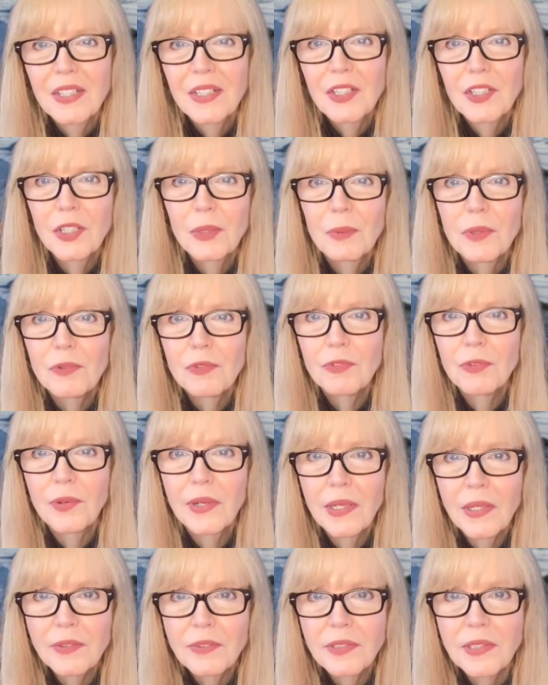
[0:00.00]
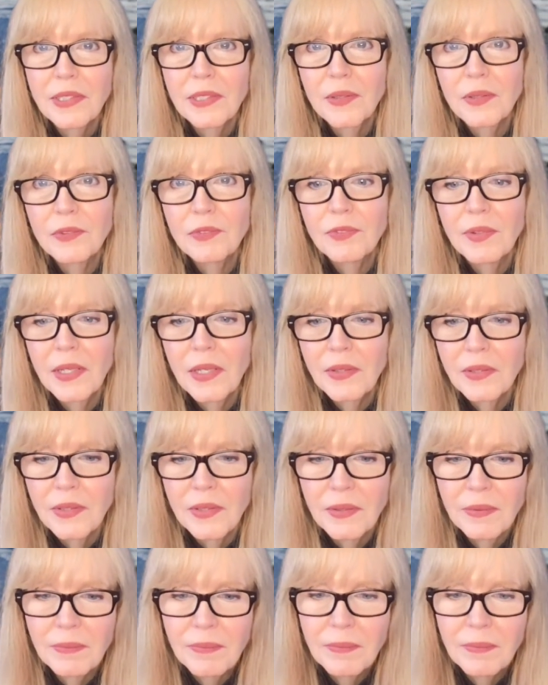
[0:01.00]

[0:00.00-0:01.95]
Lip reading: human frailty or failure.